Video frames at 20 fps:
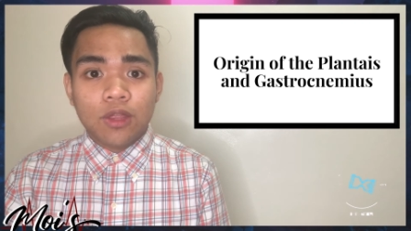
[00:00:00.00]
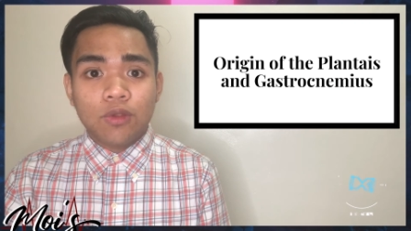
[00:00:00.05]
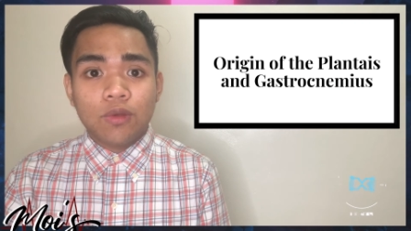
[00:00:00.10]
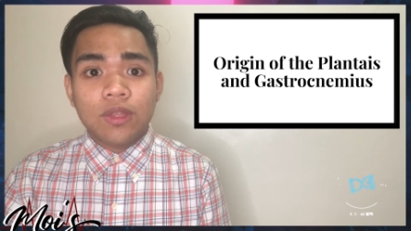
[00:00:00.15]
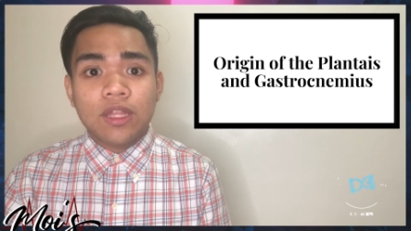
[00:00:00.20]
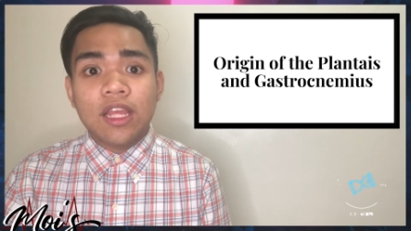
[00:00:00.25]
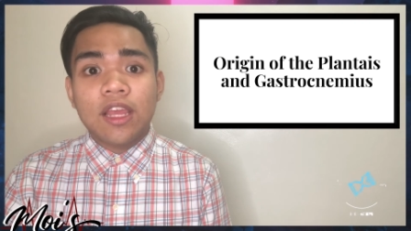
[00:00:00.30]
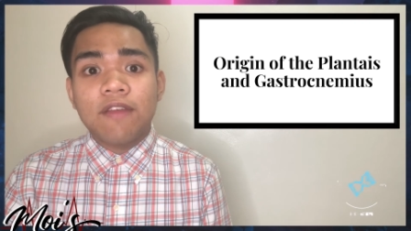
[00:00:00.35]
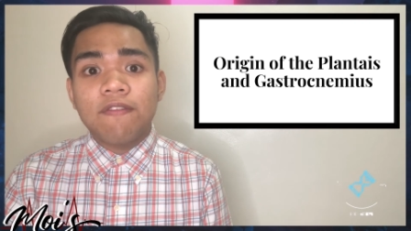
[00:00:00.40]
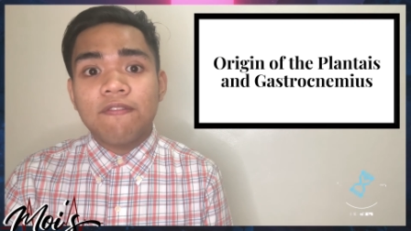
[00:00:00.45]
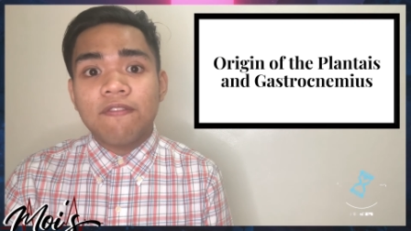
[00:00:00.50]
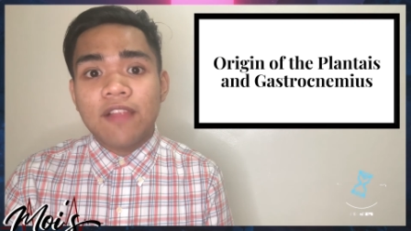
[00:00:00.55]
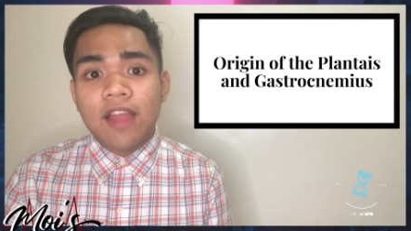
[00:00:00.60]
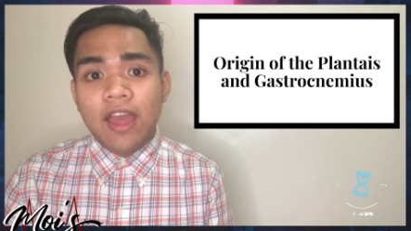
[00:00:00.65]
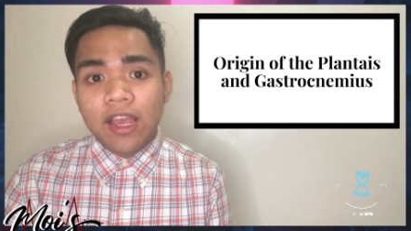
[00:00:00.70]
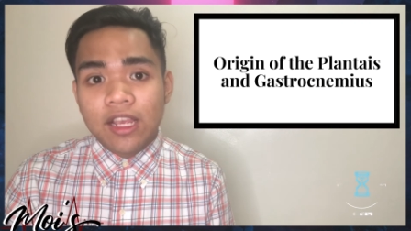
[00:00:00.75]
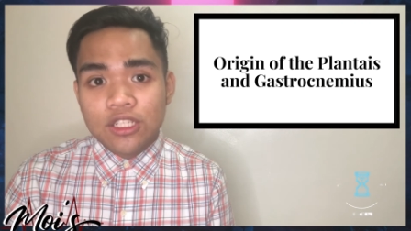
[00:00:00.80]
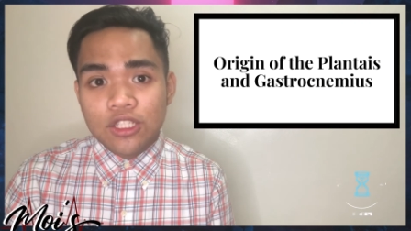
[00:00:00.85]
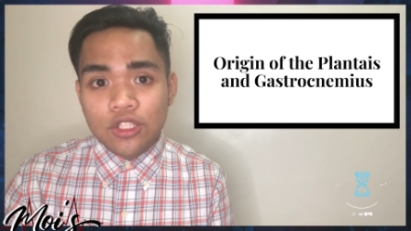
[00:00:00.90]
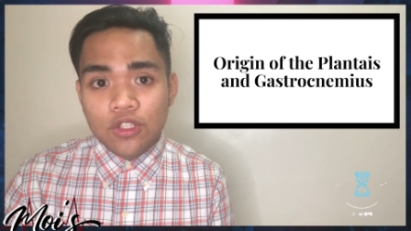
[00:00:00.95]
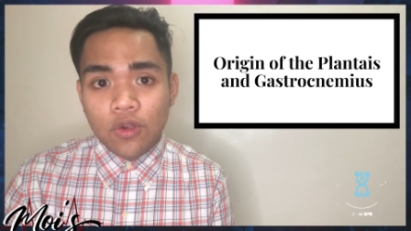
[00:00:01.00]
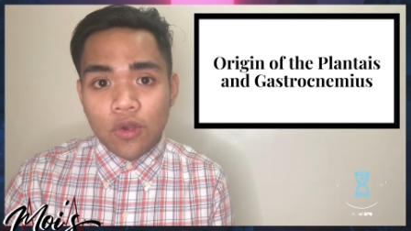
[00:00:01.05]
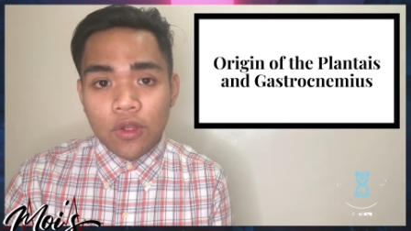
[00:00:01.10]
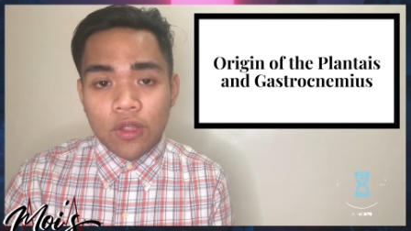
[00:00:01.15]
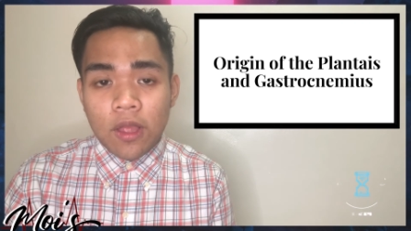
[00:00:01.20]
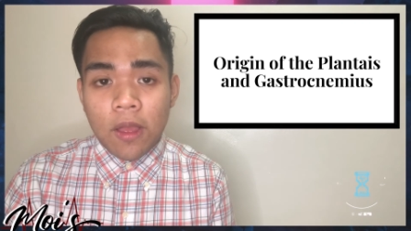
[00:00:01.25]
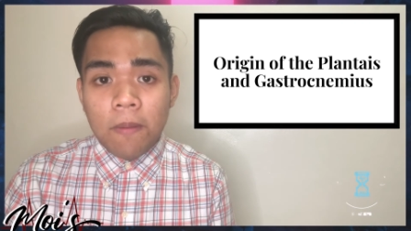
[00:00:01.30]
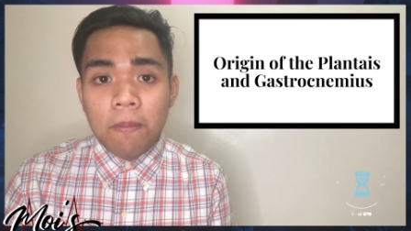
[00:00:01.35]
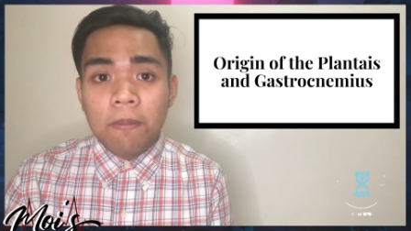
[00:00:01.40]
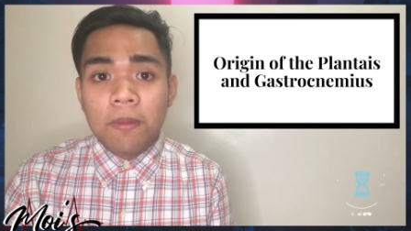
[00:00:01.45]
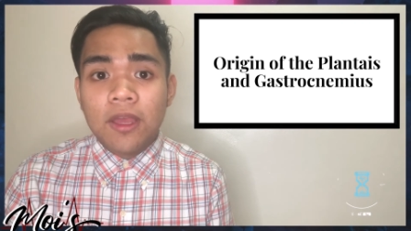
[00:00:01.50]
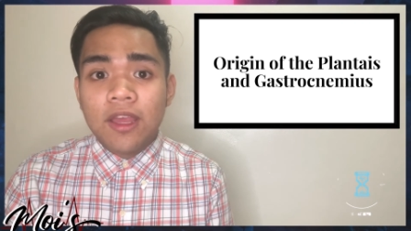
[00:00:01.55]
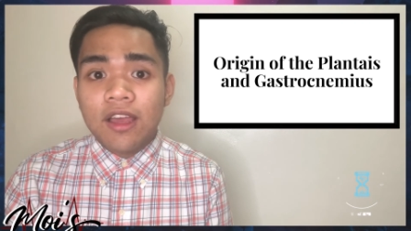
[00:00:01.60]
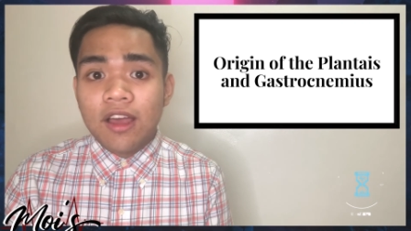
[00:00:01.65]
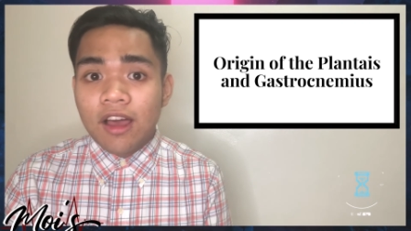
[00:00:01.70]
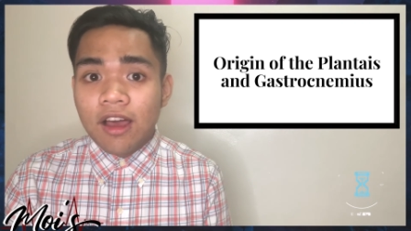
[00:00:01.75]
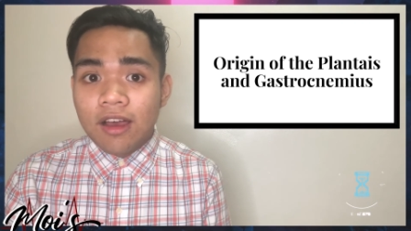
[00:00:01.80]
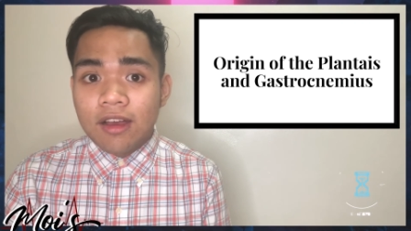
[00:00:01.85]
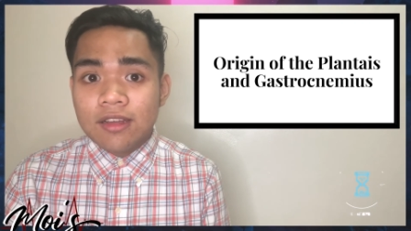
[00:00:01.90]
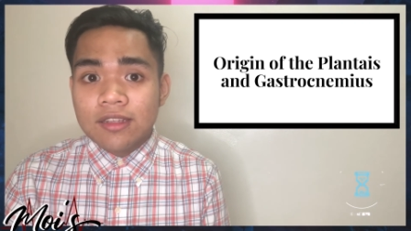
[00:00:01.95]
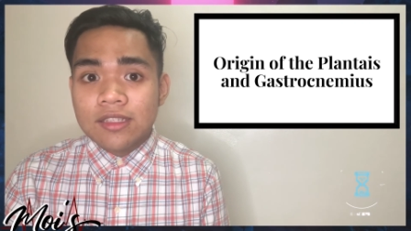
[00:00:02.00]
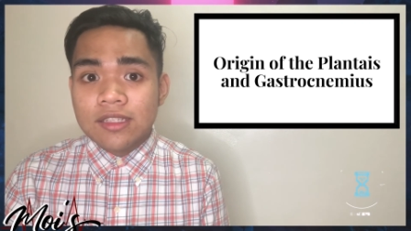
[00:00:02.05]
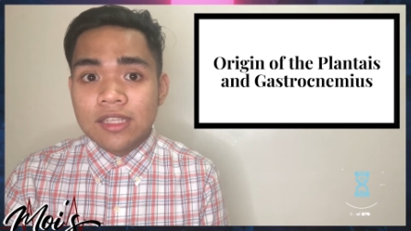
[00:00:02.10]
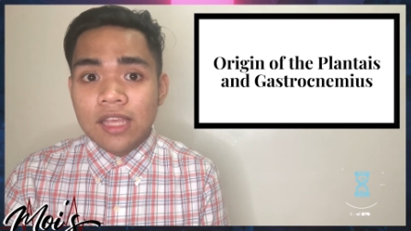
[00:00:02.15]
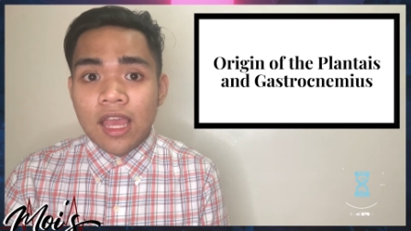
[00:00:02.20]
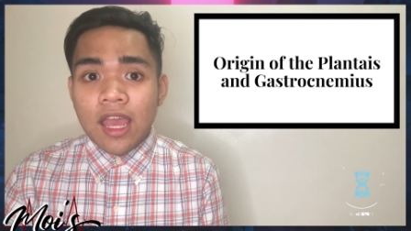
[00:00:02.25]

to knee flexion because